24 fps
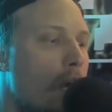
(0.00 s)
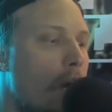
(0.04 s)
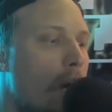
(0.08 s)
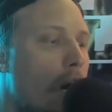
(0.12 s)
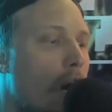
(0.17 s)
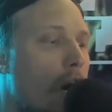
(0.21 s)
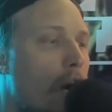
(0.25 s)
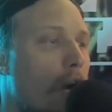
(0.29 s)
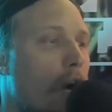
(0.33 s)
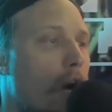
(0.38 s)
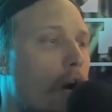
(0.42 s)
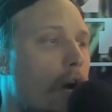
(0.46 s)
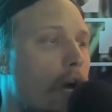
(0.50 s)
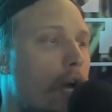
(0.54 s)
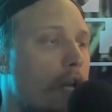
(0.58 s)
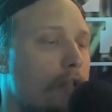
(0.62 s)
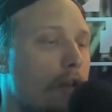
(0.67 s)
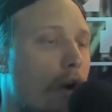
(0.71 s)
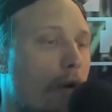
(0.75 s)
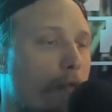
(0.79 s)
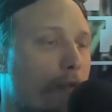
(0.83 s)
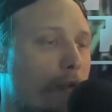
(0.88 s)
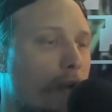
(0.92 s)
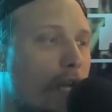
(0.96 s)
And
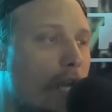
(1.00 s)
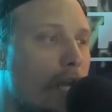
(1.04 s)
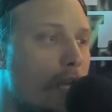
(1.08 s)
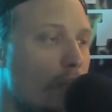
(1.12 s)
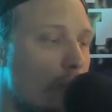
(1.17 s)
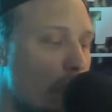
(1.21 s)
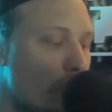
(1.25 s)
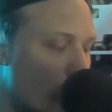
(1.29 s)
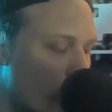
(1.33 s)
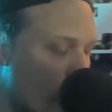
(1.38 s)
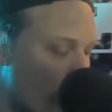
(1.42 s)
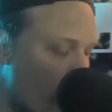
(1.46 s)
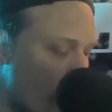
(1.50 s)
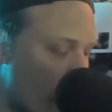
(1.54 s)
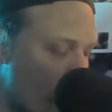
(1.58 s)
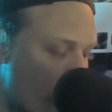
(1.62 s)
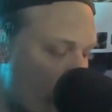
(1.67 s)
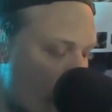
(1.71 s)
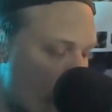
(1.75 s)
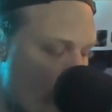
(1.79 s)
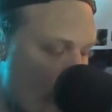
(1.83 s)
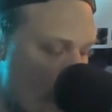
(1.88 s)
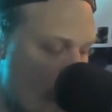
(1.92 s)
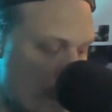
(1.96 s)
don't forget, you
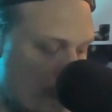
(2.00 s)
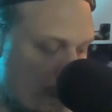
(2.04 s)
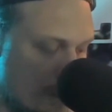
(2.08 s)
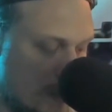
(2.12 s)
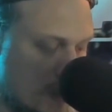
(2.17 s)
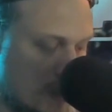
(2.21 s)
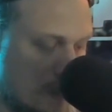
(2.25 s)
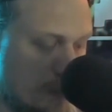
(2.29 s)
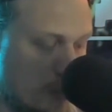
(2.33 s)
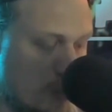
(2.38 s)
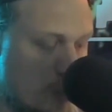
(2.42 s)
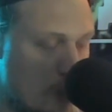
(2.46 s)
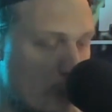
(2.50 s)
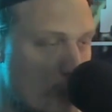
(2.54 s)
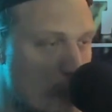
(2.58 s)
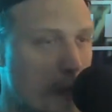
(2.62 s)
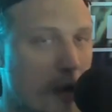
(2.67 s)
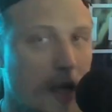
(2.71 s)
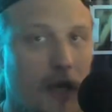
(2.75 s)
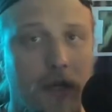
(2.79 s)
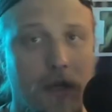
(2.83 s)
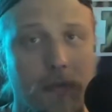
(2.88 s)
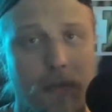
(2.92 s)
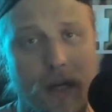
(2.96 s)
can support
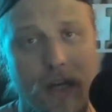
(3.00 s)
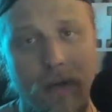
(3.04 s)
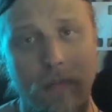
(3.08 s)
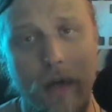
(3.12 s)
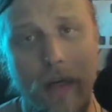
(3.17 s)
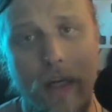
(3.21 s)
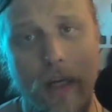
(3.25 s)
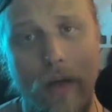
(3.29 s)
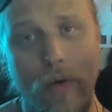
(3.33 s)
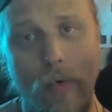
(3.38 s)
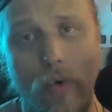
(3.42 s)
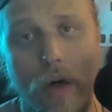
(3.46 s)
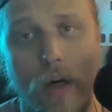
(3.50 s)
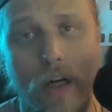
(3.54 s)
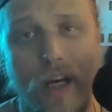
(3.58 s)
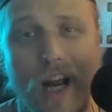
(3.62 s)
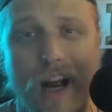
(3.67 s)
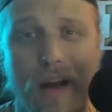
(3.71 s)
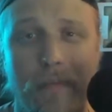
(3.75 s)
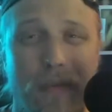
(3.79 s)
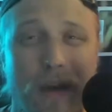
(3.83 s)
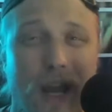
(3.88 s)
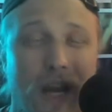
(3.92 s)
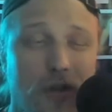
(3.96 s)
my independent media work
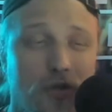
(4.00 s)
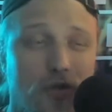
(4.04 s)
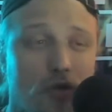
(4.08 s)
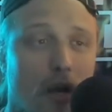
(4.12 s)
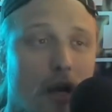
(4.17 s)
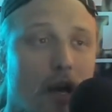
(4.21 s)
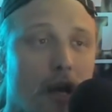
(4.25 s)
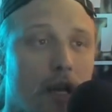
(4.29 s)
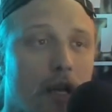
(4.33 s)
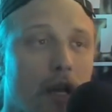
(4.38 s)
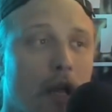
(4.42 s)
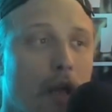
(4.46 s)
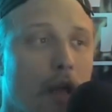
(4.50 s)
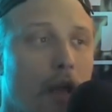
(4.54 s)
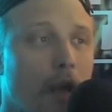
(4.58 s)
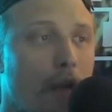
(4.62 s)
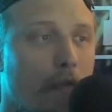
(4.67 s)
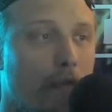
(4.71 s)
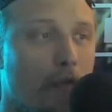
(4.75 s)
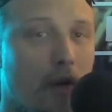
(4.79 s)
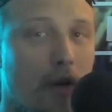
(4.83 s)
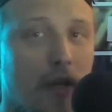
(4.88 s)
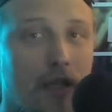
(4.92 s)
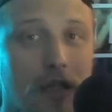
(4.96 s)
on Patreon
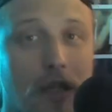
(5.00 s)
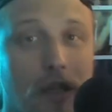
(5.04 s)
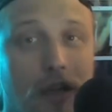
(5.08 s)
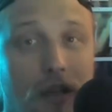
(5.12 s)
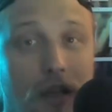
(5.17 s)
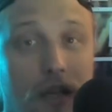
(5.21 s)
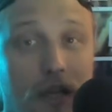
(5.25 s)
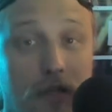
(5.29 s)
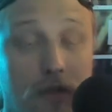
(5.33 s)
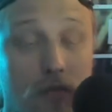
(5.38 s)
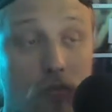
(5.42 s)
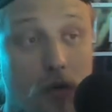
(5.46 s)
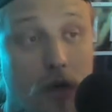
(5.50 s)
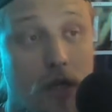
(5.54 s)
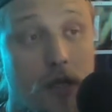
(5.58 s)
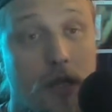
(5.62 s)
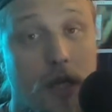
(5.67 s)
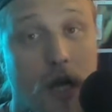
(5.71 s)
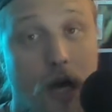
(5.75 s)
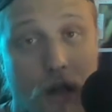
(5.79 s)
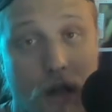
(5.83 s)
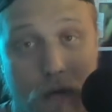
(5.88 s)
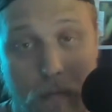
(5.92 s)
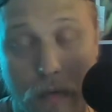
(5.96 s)
for as little as
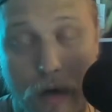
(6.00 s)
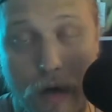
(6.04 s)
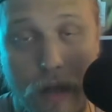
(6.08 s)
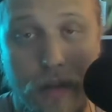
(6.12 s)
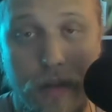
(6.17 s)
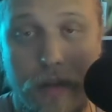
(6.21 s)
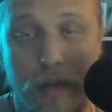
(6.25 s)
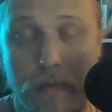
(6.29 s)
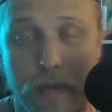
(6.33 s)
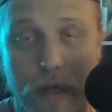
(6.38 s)
$1 a month.